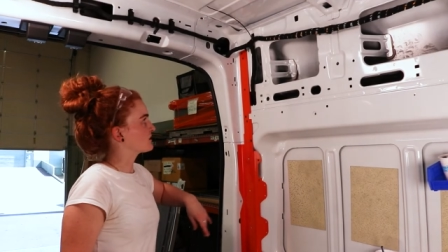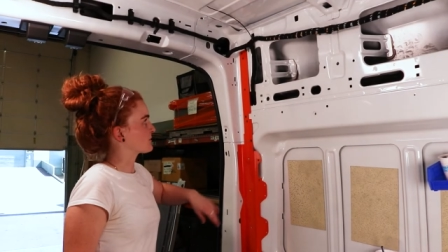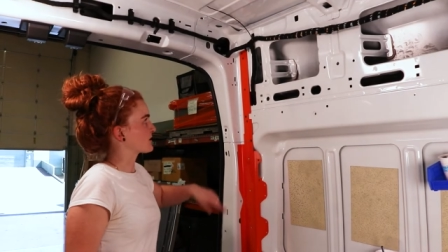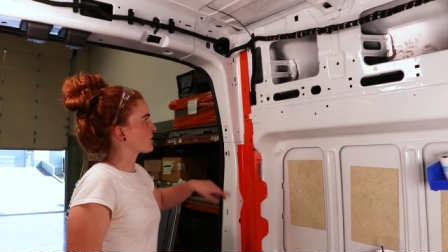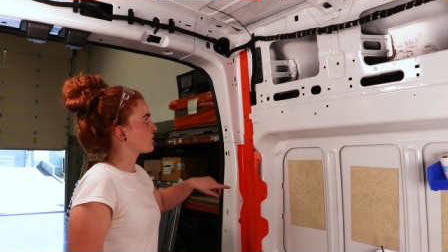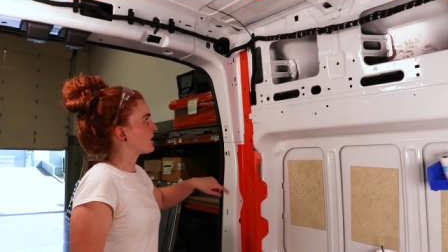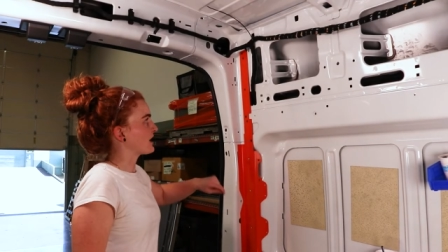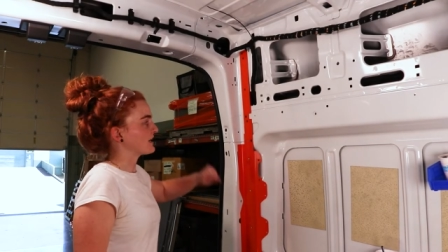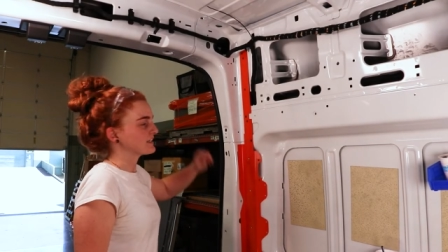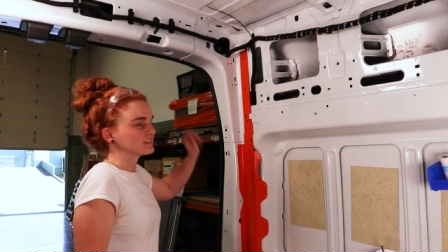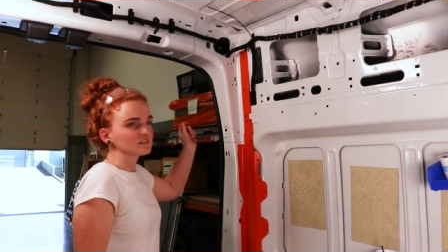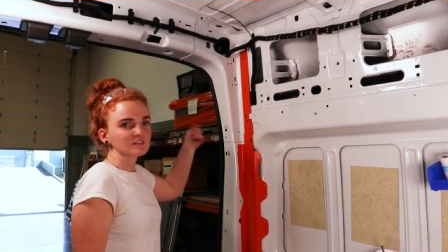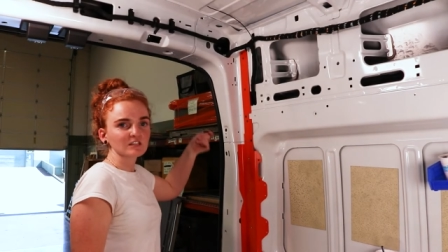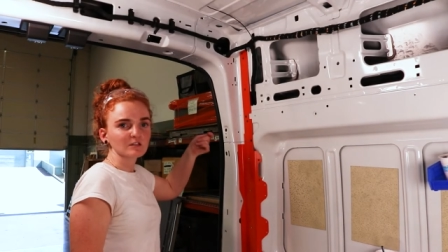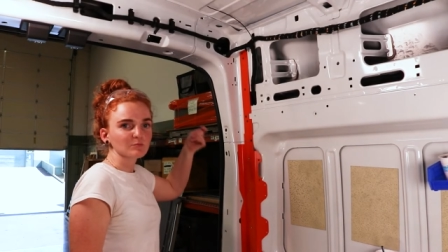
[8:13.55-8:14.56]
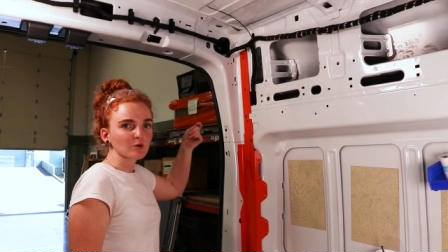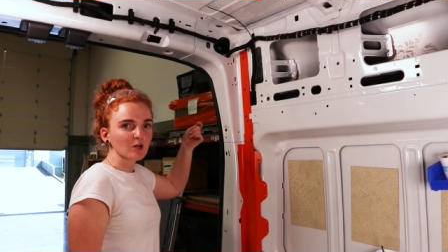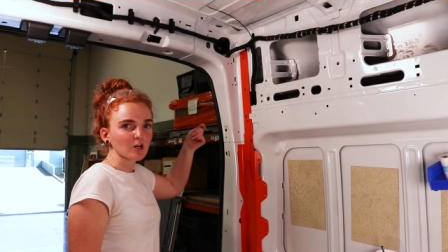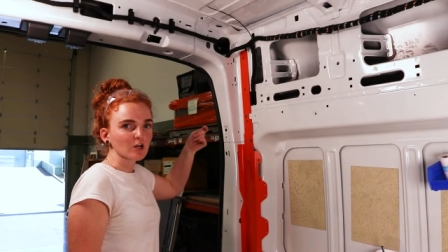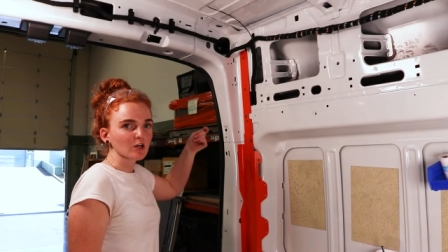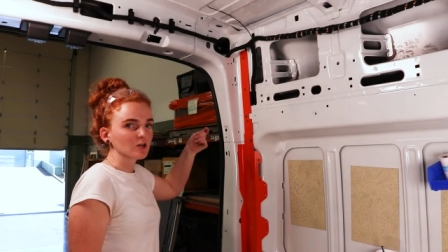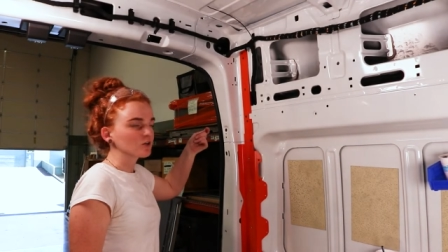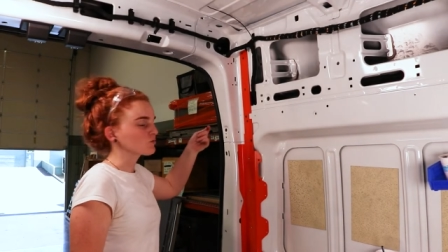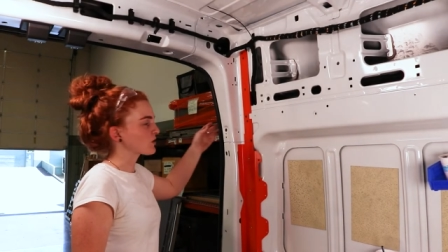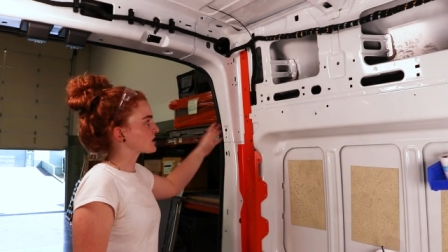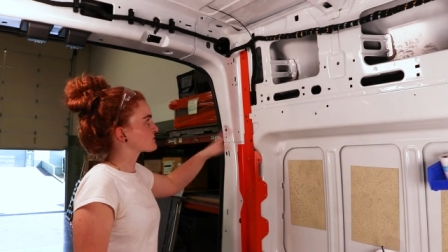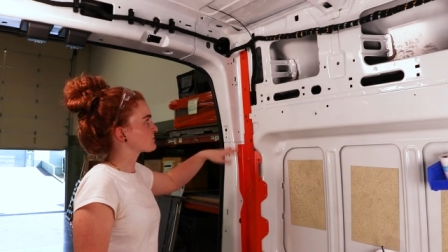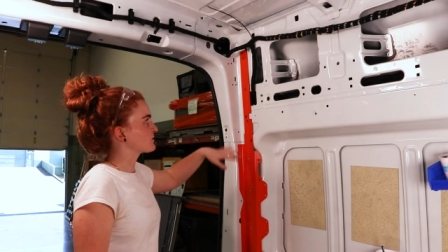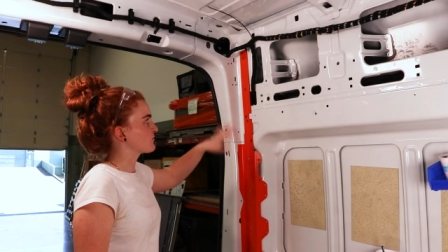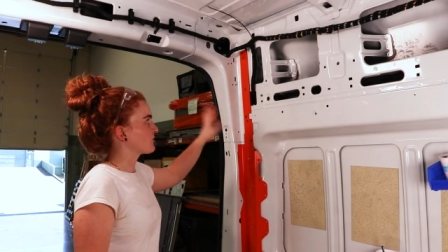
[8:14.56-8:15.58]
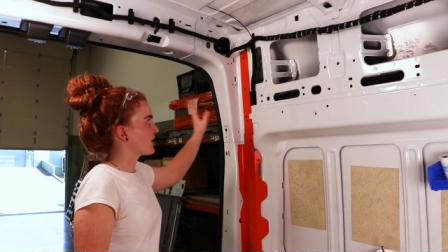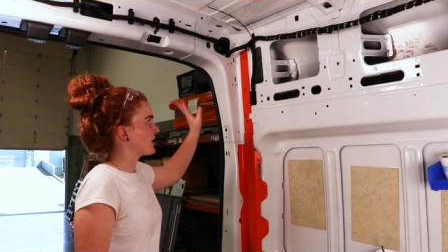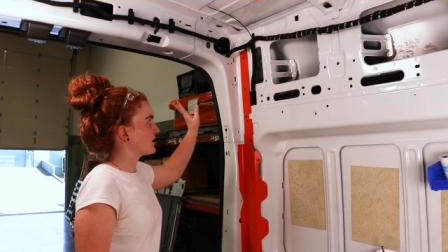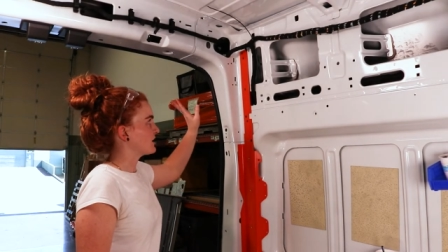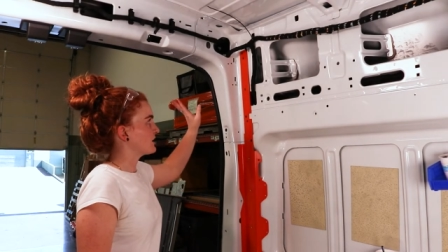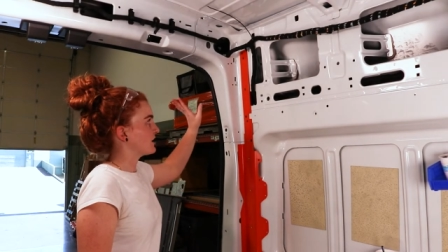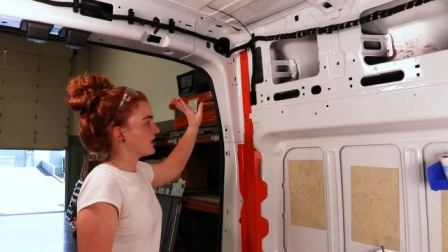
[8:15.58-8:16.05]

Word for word: I'm gonna go ahead and deburr, rust prevent,